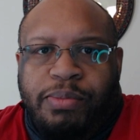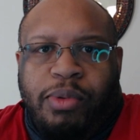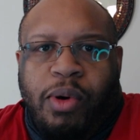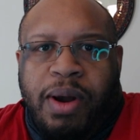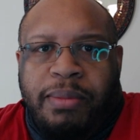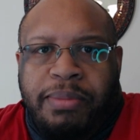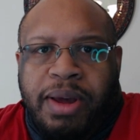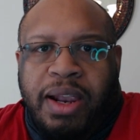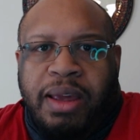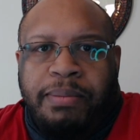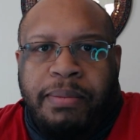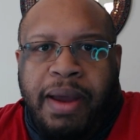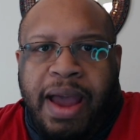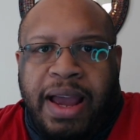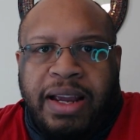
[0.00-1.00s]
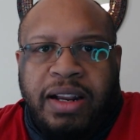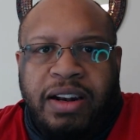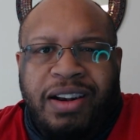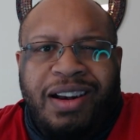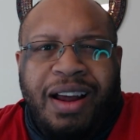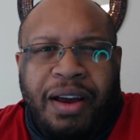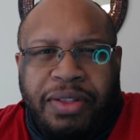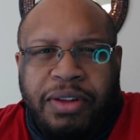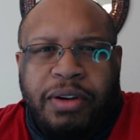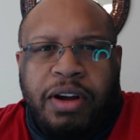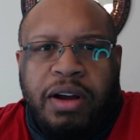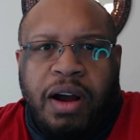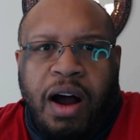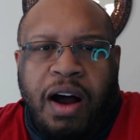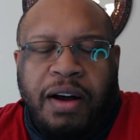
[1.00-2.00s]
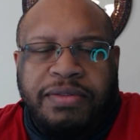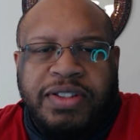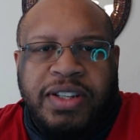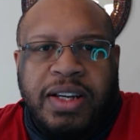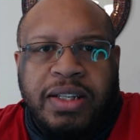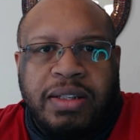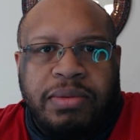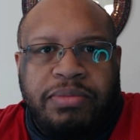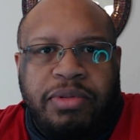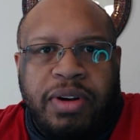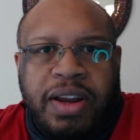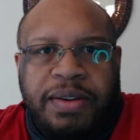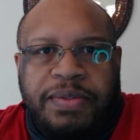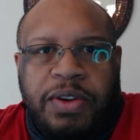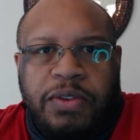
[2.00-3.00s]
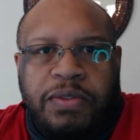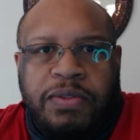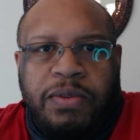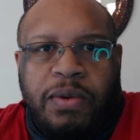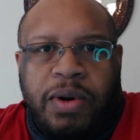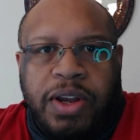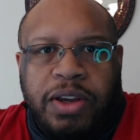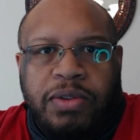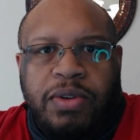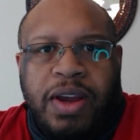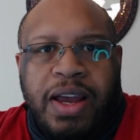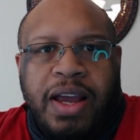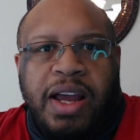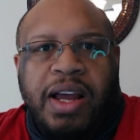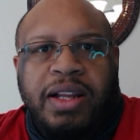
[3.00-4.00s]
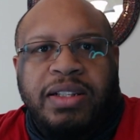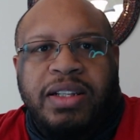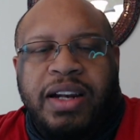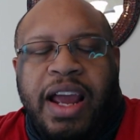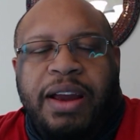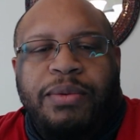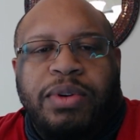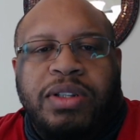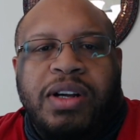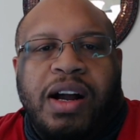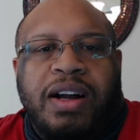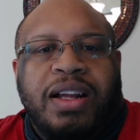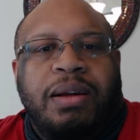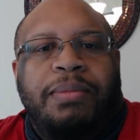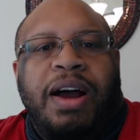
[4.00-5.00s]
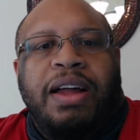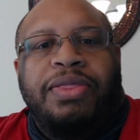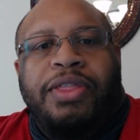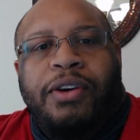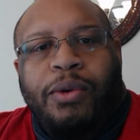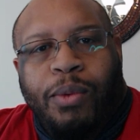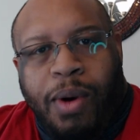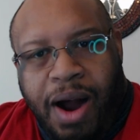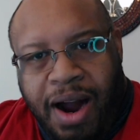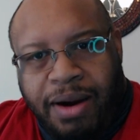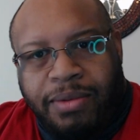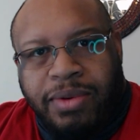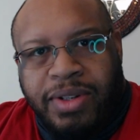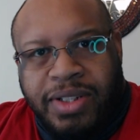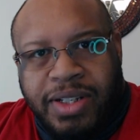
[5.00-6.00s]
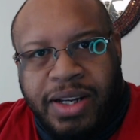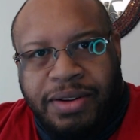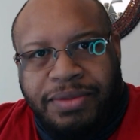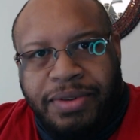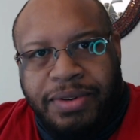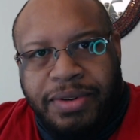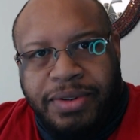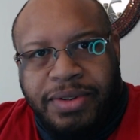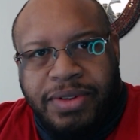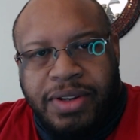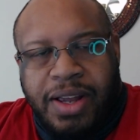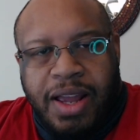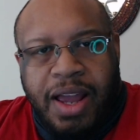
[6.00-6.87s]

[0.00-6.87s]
boy Billy Mack. Another offseason preview for you. Today we're talking about the wide receivers.